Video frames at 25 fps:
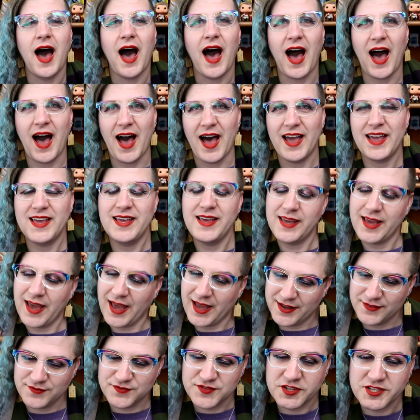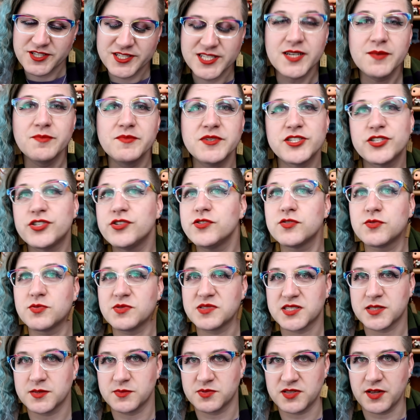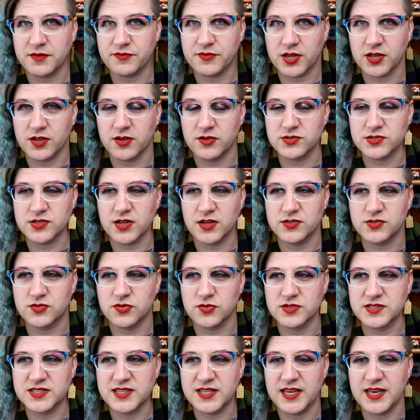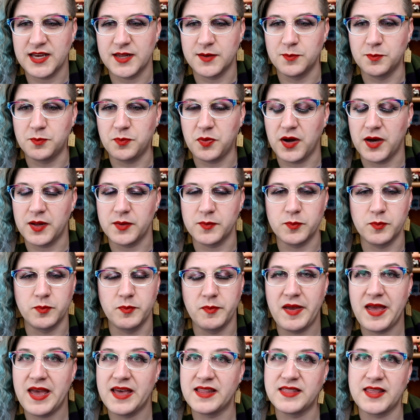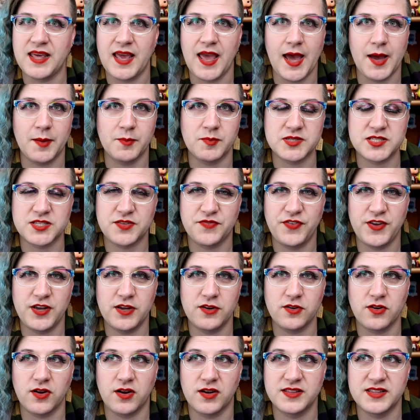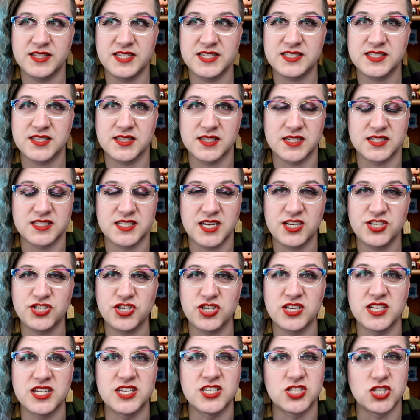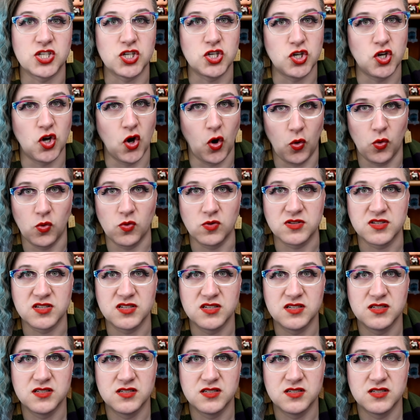I have some issues with some stuff that goes on towards the end, but man, the atmosphere on this and the tension is gold.